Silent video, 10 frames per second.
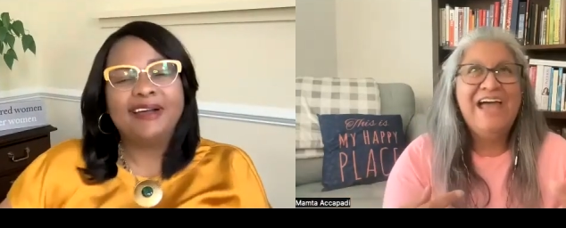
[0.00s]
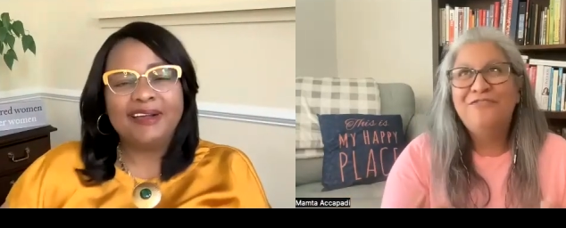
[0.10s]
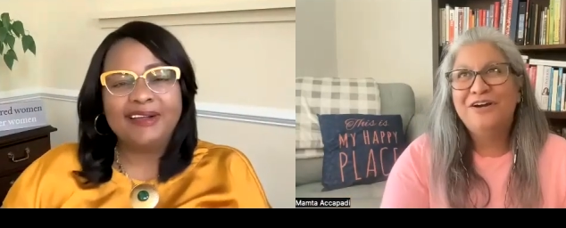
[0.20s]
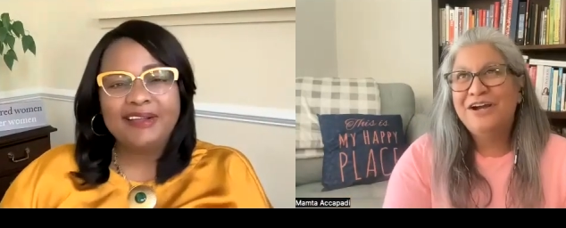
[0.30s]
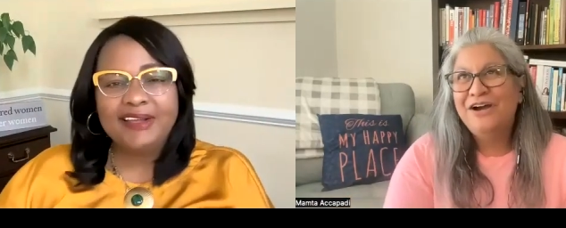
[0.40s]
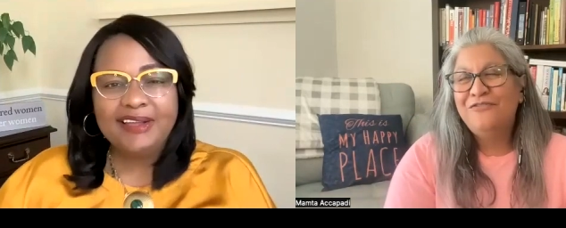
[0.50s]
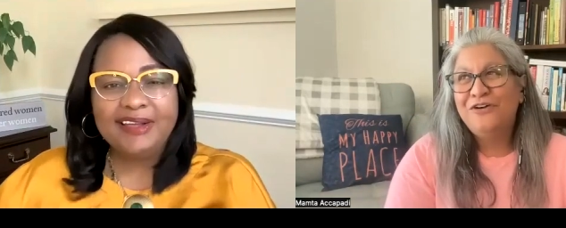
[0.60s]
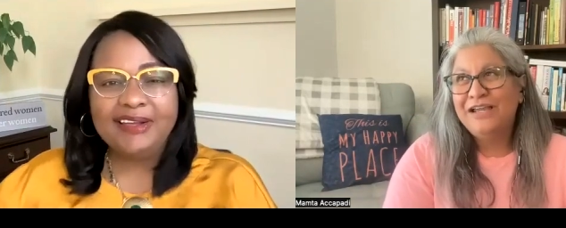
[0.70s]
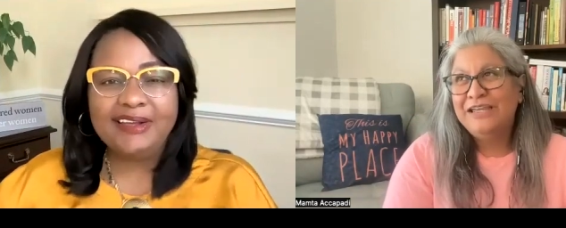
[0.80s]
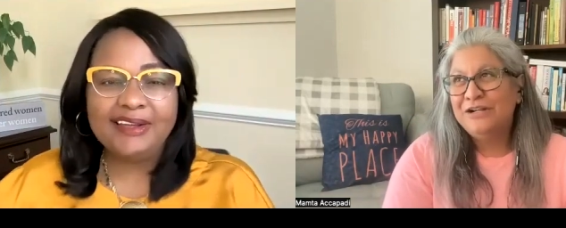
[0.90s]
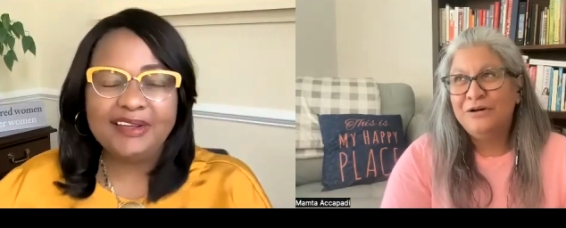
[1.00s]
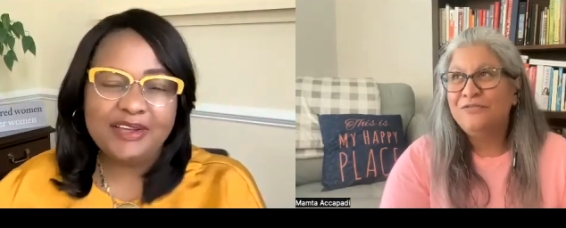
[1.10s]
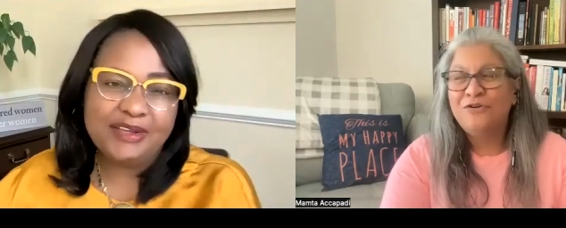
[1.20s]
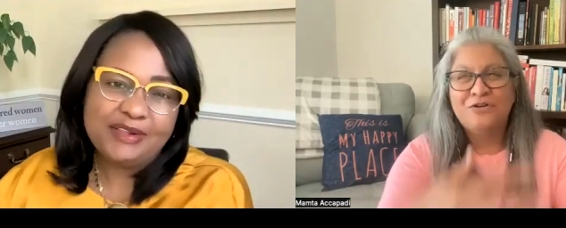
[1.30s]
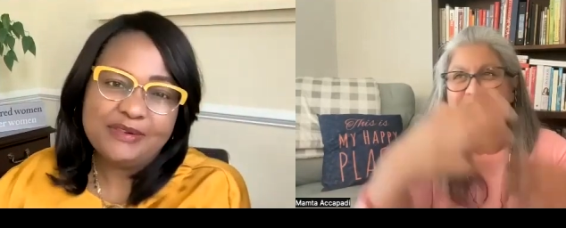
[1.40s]
Speaker 1: and for for you know and
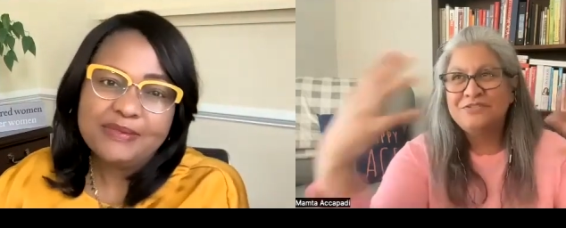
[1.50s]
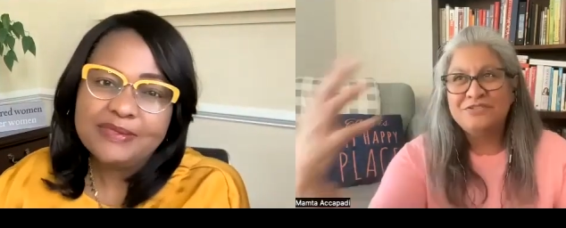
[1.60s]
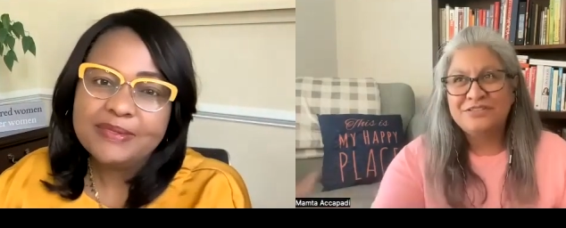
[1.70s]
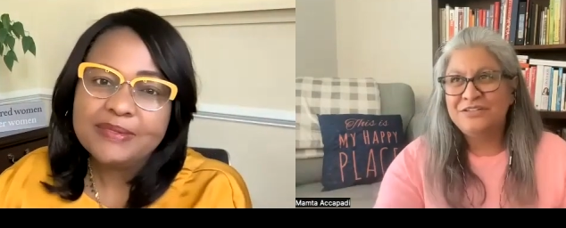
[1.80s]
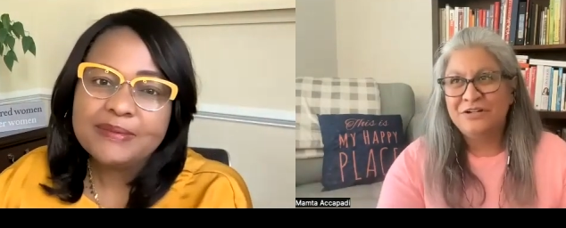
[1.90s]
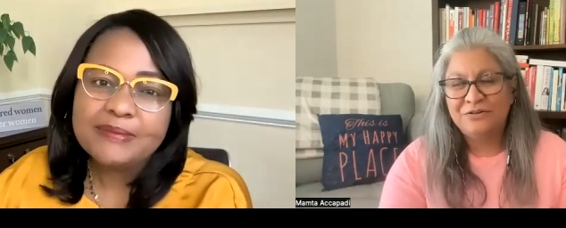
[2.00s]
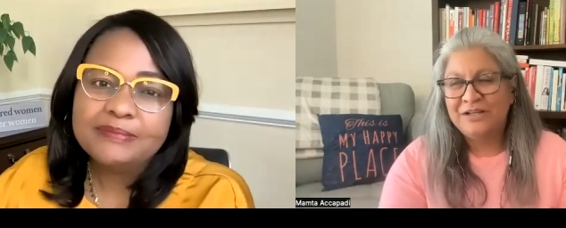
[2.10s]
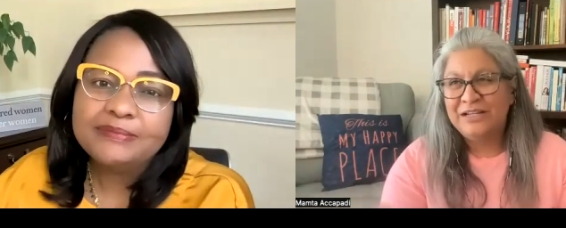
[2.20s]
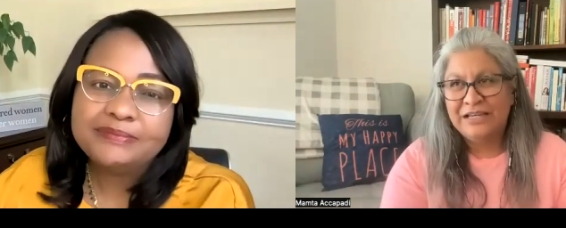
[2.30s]
of course there's you know an,